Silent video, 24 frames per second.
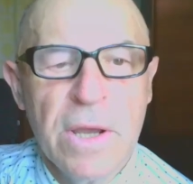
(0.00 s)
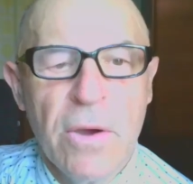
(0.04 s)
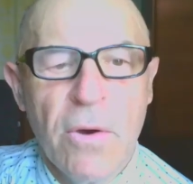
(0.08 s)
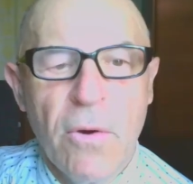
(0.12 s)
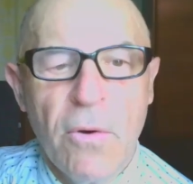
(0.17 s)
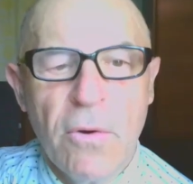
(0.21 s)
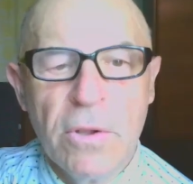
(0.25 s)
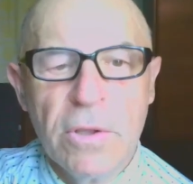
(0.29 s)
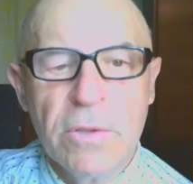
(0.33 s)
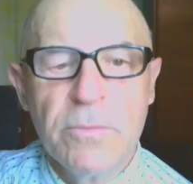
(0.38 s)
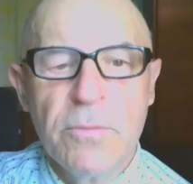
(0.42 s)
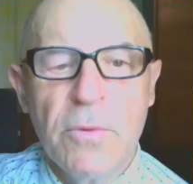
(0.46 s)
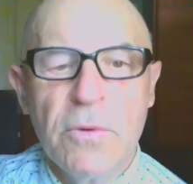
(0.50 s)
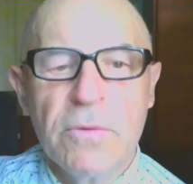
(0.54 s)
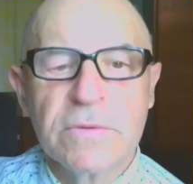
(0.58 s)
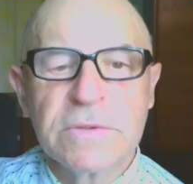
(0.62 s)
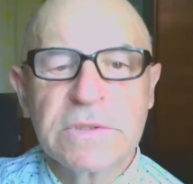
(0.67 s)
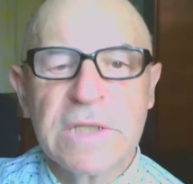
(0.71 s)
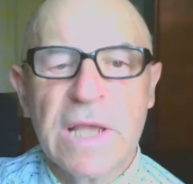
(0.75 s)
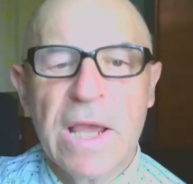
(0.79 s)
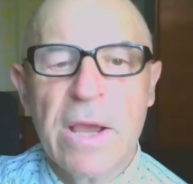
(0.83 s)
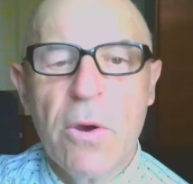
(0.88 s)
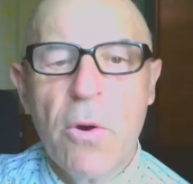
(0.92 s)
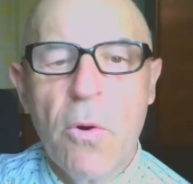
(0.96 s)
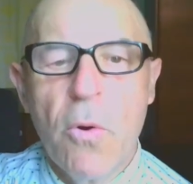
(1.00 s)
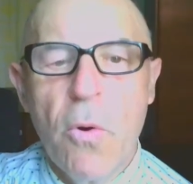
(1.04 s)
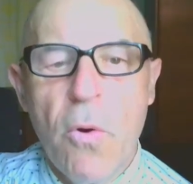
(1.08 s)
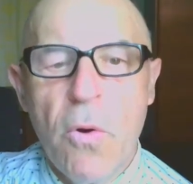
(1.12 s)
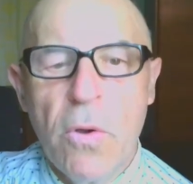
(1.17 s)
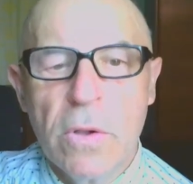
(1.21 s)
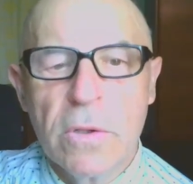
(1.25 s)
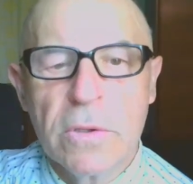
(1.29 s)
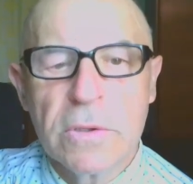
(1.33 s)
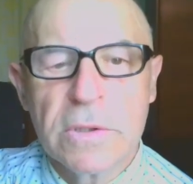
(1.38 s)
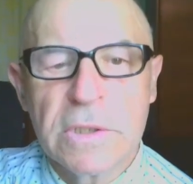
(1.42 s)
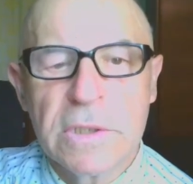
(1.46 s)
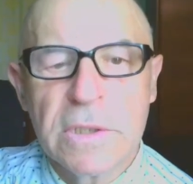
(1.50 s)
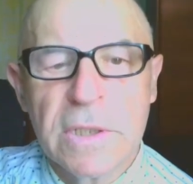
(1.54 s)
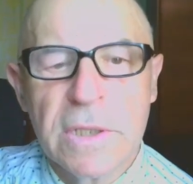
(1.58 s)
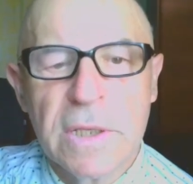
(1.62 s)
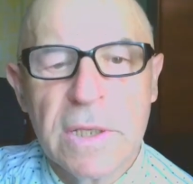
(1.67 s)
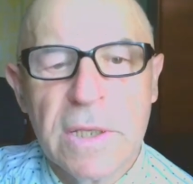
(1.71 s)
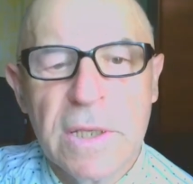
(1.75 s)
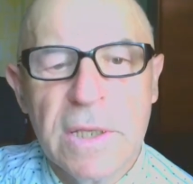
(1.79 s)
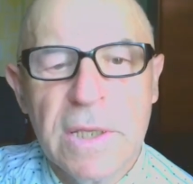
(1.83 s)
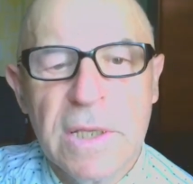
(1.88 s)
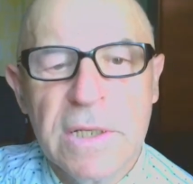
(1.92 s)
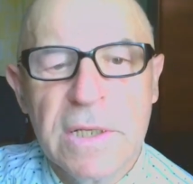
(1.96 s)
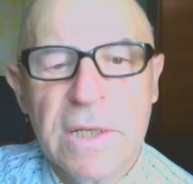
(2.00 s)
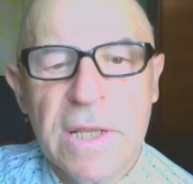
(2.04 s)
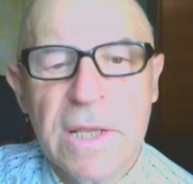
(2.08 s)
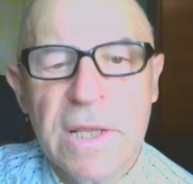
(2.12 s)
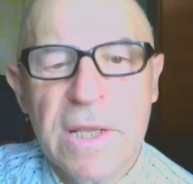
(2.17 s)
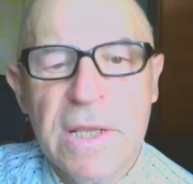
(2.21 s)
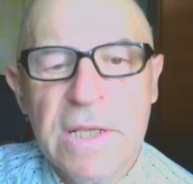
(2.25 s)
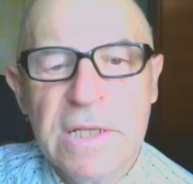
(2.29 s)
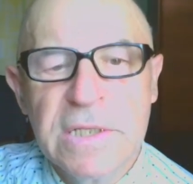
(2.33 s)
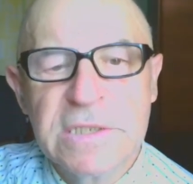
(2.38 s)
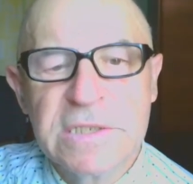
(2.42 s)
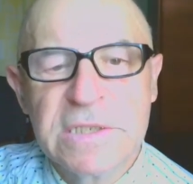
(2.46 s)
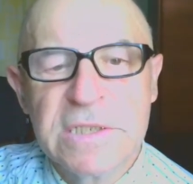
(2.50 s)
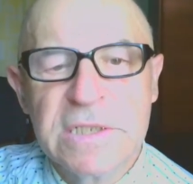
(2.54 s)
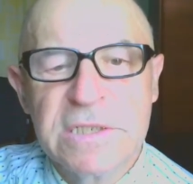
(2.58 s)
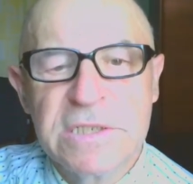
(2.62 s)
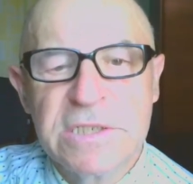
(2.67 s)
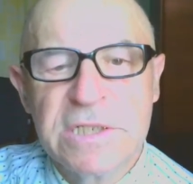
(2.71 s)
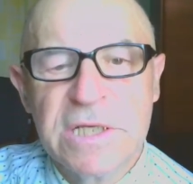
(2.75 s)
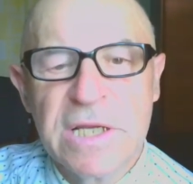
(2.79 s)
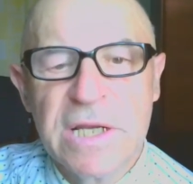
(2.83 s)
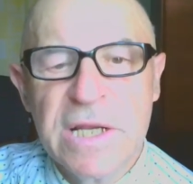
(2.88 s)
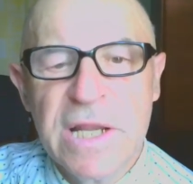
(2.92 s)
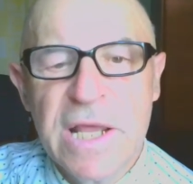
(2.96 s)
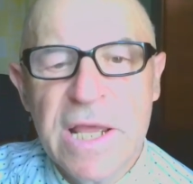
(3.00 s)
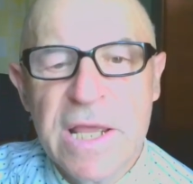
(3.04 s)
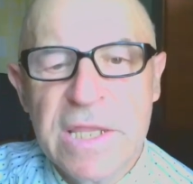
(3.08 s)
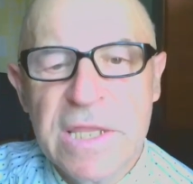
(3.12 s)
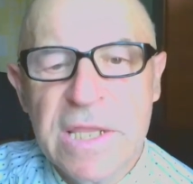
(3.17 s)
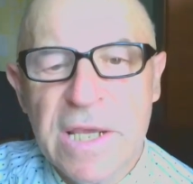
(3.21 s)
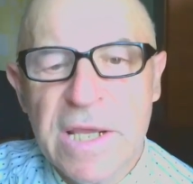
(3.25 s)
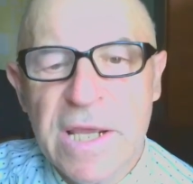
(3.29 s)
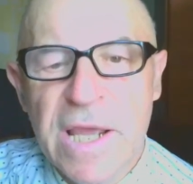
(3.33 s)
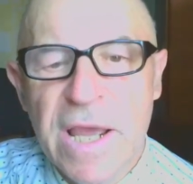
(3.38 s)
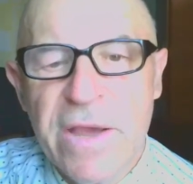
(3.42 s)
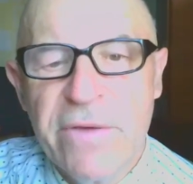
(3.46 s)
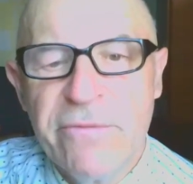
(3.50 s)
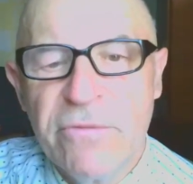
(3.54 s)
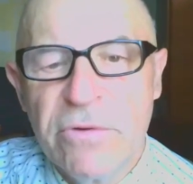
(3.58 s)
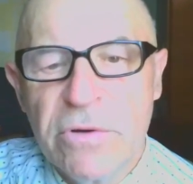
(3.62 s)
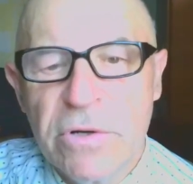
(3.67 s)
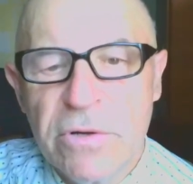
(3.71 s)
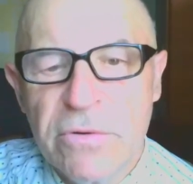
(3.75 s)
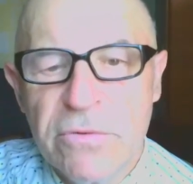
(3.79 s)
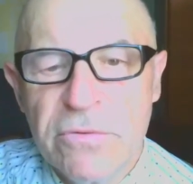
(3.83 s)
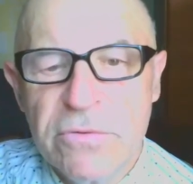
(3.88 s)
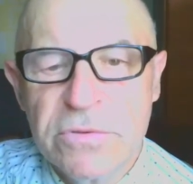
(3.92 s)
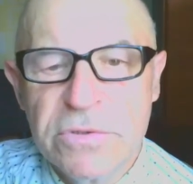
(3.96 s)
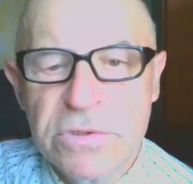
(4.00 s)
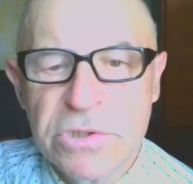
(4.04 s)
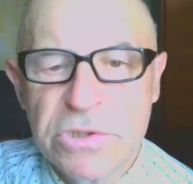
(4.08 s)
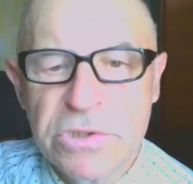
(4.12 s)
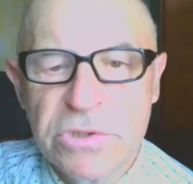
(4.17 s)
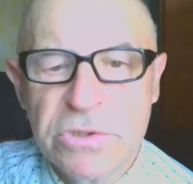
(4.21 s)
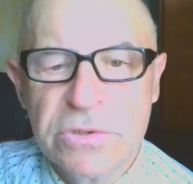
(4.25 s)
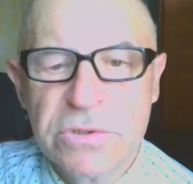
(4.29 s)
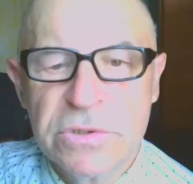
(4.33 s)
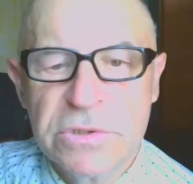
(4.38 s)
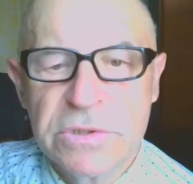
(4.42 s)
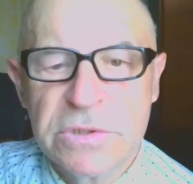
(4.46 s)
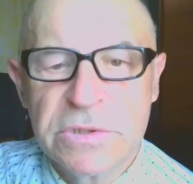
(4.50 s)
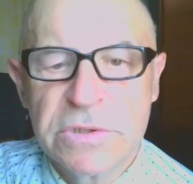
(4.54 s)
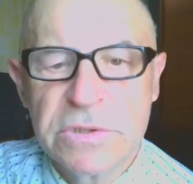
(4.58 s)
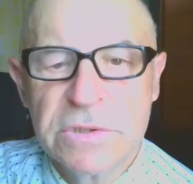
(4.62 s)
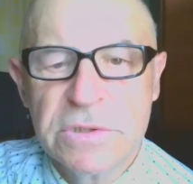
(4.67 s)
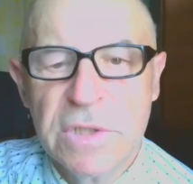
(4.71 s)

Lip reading: almost a halt in its genetic evolution,